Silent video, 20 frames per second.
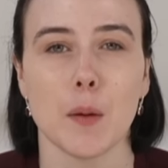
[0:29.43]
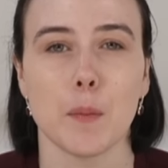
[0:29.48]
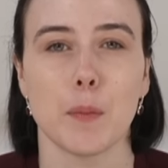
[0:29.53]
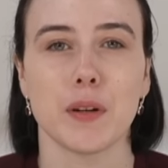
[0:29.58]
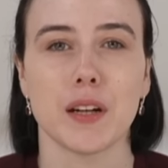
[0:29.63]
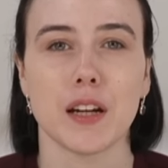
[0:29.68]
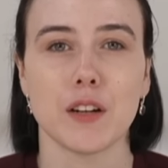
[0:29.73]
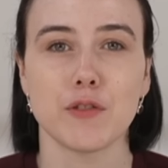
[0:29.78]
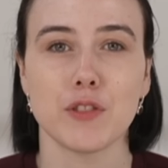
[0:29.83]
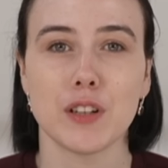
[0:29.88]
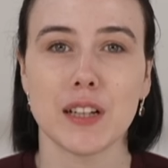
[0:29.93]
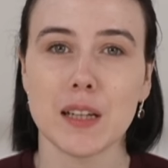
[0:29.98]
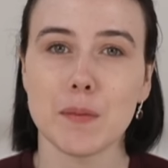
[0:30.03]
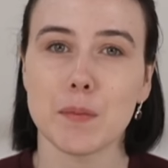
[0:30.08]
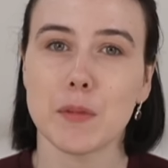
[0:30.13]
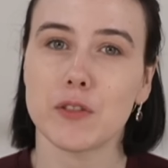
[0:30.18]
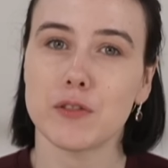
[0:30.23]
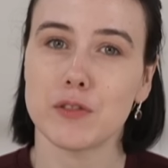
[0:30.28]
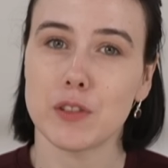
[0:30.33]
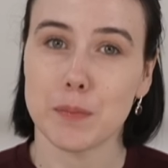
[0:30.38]
But I really
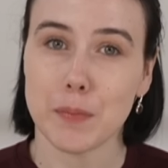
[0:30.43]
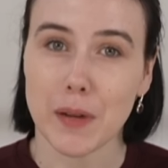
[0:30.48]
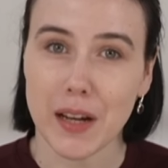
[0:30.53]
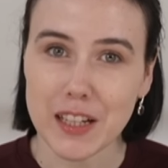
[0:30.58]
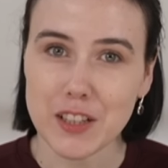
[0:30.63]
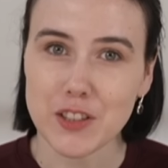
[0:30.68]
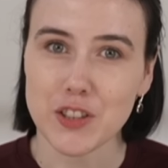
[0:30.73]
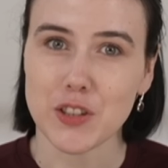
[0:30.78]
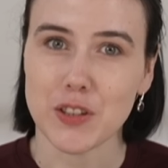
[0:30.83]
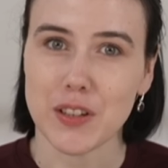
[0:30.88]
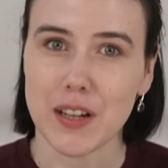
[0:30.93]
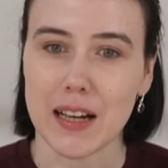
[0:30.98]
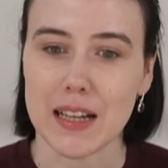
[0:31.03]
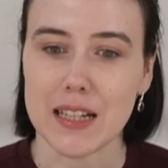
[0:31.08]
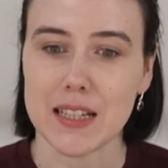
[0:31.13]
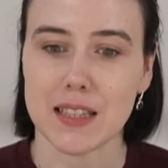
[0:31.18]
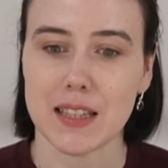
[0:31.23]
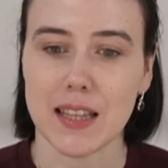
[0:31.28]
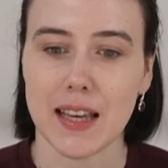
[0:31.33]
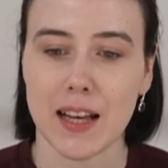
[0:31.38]
remind you
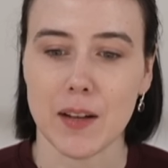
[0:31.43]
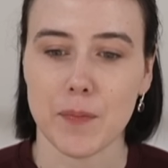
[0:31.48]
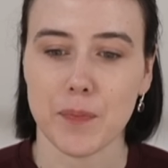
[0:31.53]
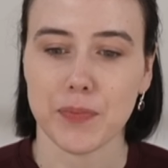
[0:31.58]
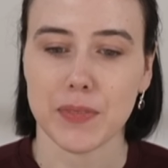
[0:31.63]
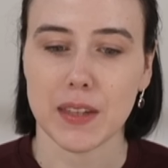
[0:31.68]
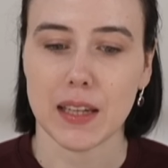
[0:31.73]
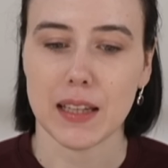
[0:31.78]
guys that